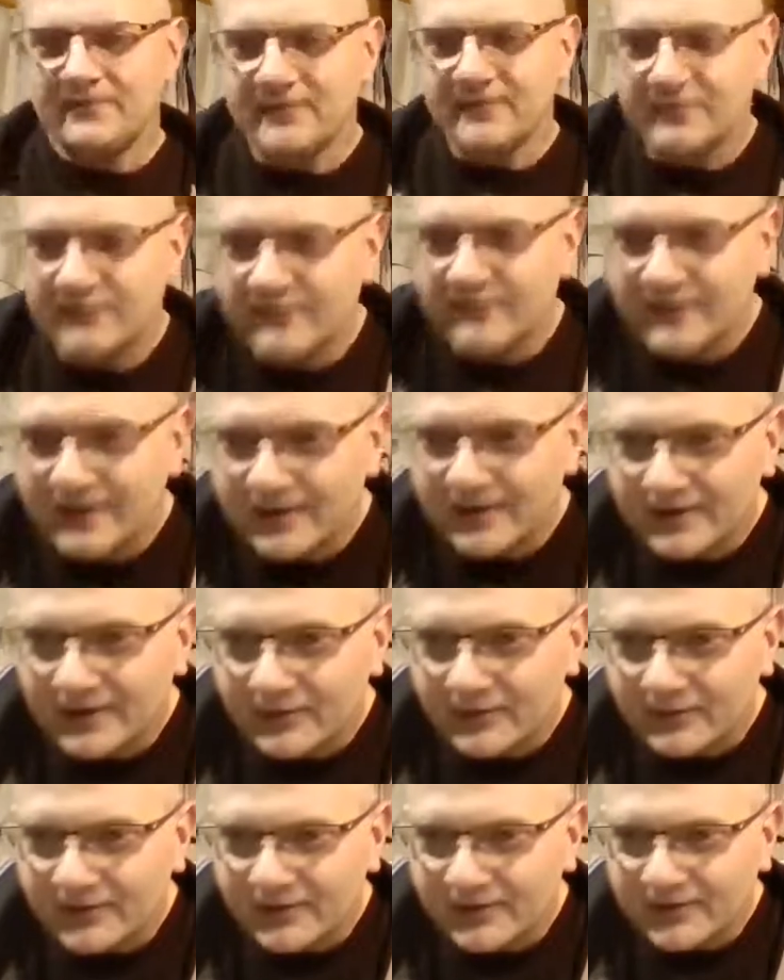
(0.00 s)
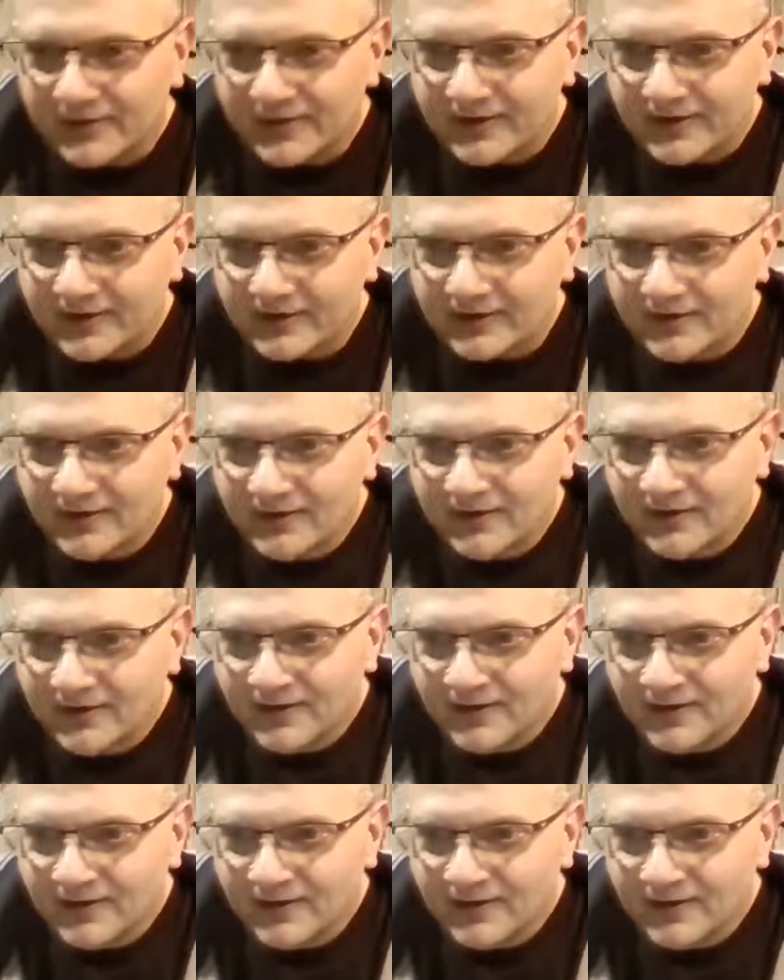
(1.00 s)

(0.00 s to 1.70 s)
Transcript: see what we got going on here.